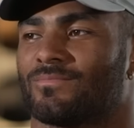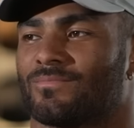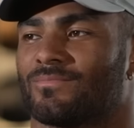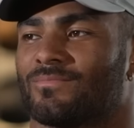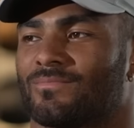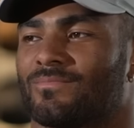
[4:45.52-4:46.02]

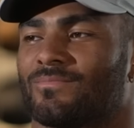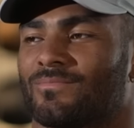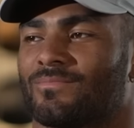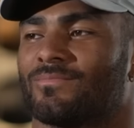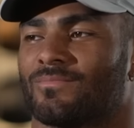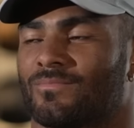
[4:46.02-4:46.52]
you know, young
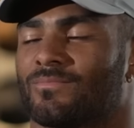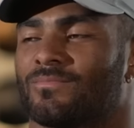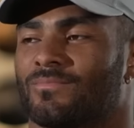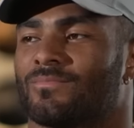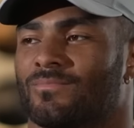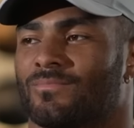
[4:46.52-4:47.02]
guy. Was
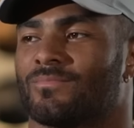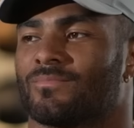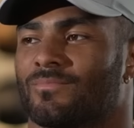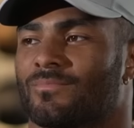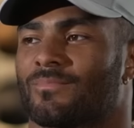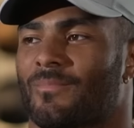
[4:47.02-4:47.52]
that
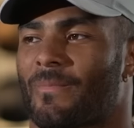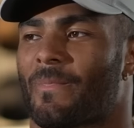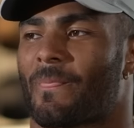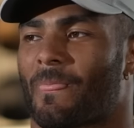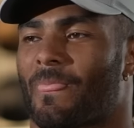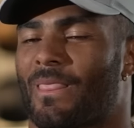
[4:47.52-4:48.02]
a
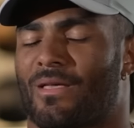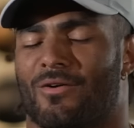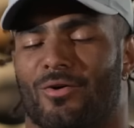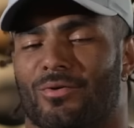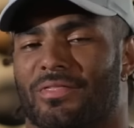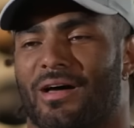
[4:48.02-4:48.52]
process for you?
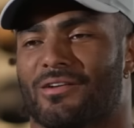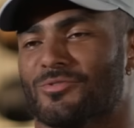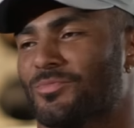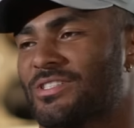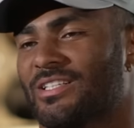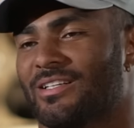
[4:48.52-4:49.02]
Oh, a
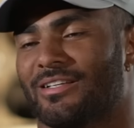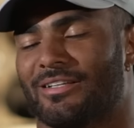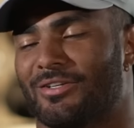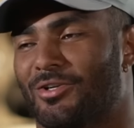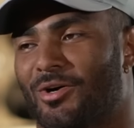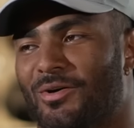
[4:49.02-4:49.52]
thousand percent.
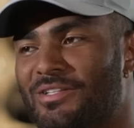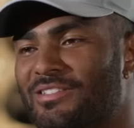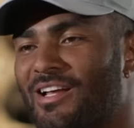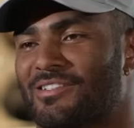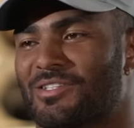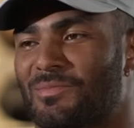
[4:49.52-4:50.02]
You know, it's
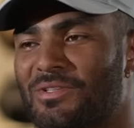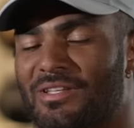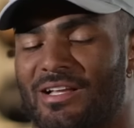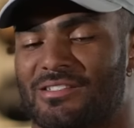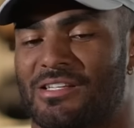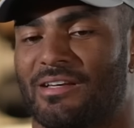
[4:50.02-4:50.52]
not something
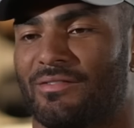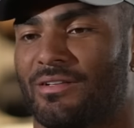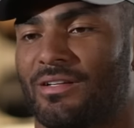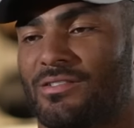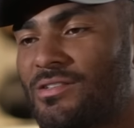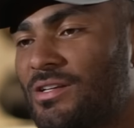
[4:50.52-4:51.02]
that's
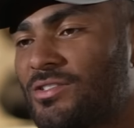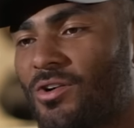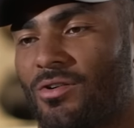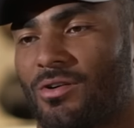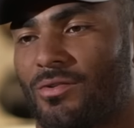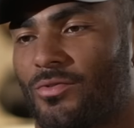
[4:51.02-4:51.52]
given. It's it's
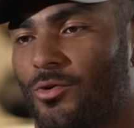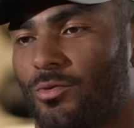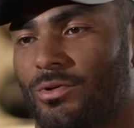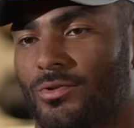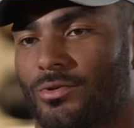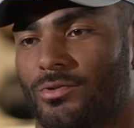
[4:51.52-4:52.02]
earned
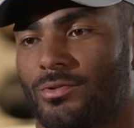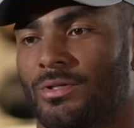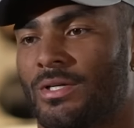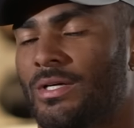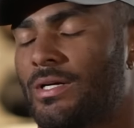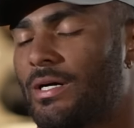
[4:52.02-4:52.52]
through and through.
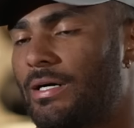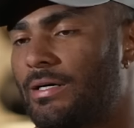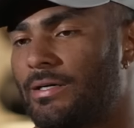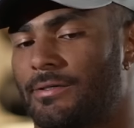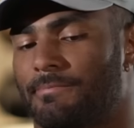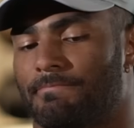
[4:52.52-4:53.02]

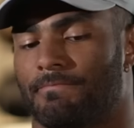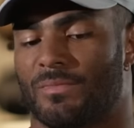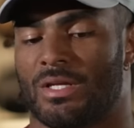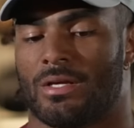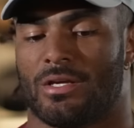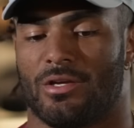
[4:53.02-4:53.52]
Um,
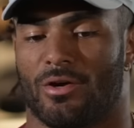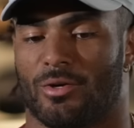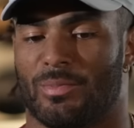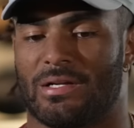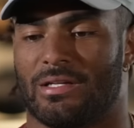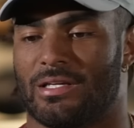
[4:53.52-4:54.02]
you know, to
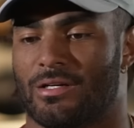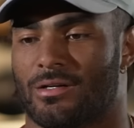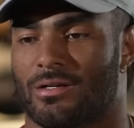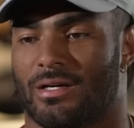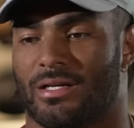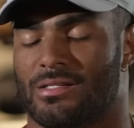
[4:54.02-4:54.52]
be a
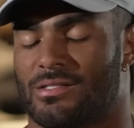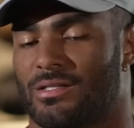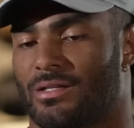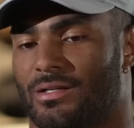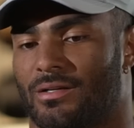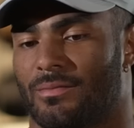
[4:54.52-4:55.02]
leader and
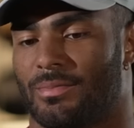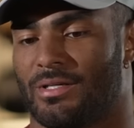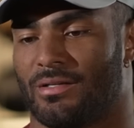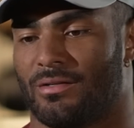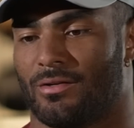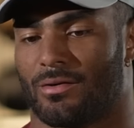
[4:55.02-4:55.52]
to
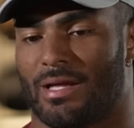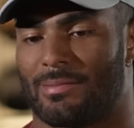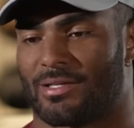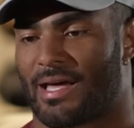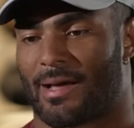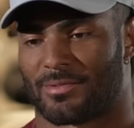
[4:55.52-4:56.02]
be you know named
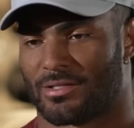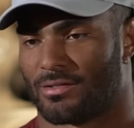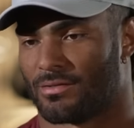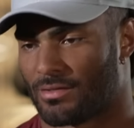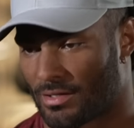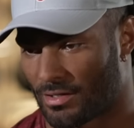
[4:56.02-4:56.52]
the
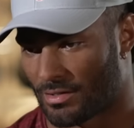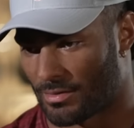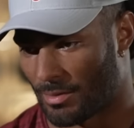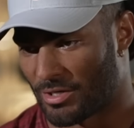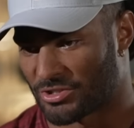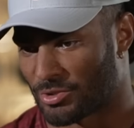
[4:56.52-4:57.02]
captain uh,
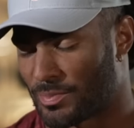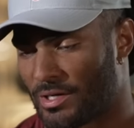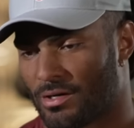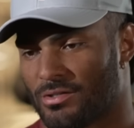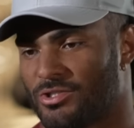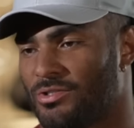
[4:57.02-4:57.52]
amongst your
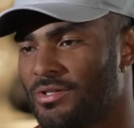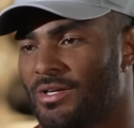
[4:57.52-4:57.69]
peers. You,